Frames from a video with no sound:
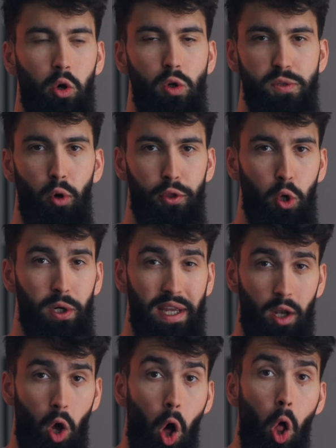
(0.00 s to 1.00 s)
curls both
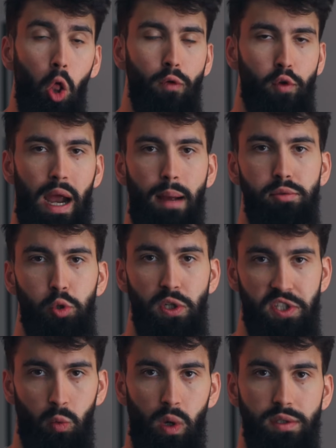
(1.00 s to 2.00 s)
target all of your
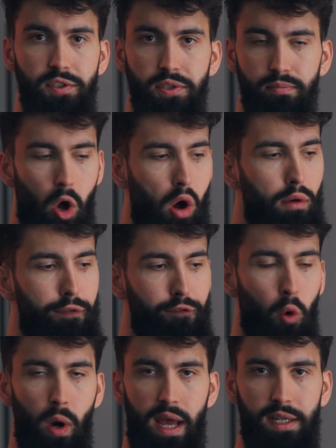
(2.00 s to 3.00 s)
hamstrings at once. All
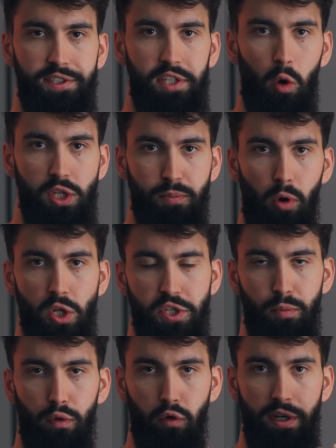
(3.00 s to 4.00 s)
four heads are
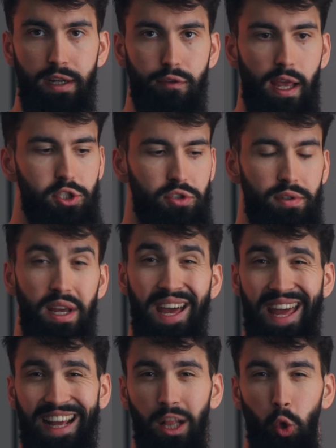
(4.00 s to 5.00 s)
responsible for knee flexion,
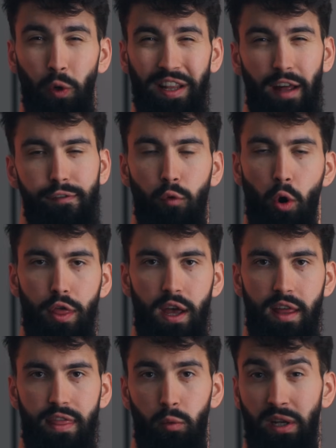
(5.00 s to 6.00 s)
including that fourth
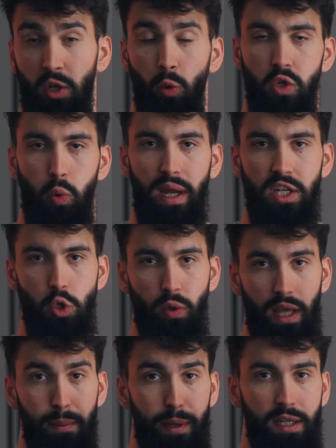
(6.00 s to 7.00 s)
head that we don't train
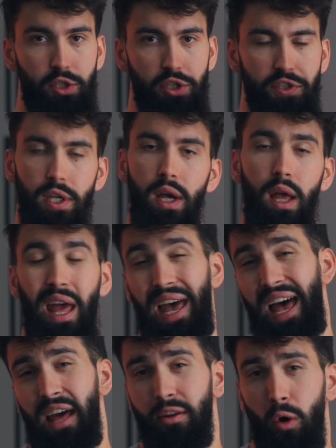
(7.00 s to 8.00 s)
during hip hinges,
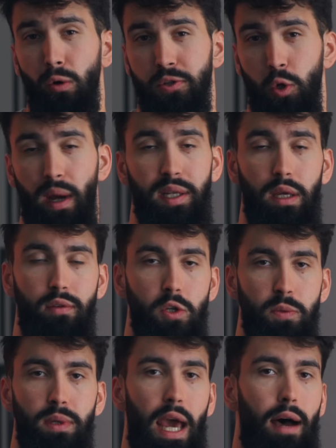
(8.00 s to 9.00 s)
and also might give you
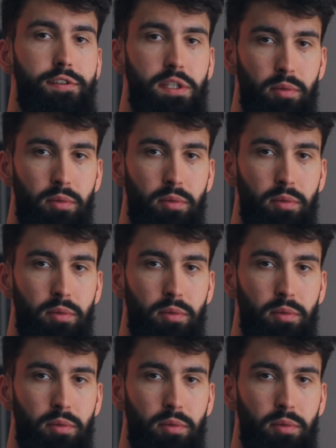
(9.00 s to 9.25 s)
some calf